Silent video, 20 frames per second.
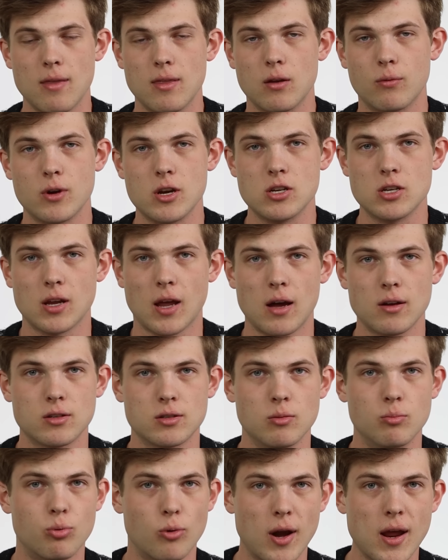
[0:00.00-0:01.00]
and then reaching out
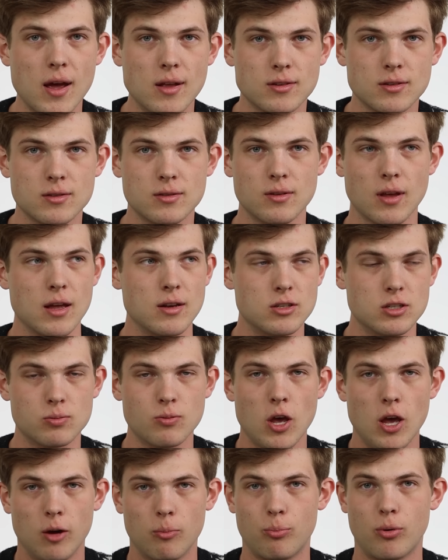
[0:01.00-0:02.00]
to brands and, and
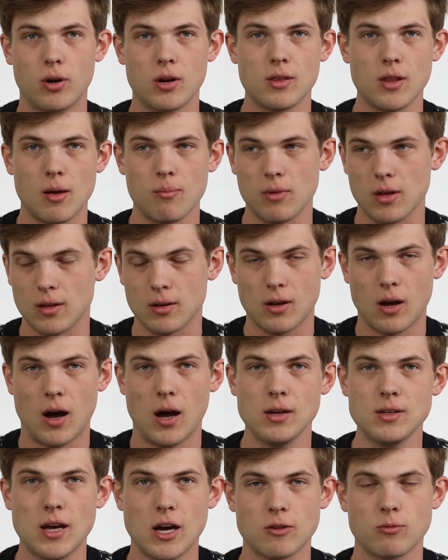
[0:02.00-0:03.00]
just putting them in
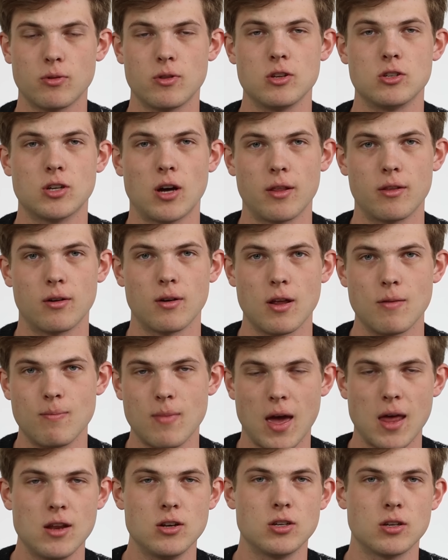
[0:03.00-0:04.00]
contact with each other
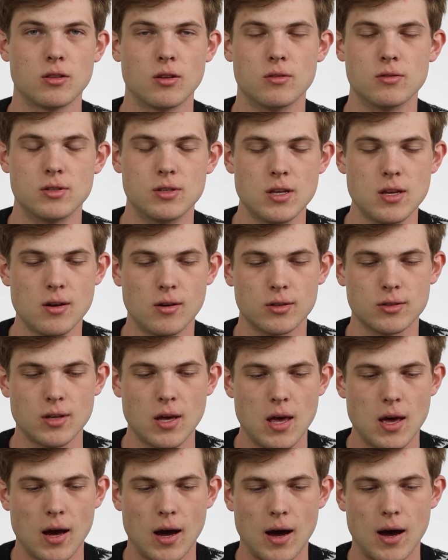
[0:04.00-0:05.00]
and managing those deals.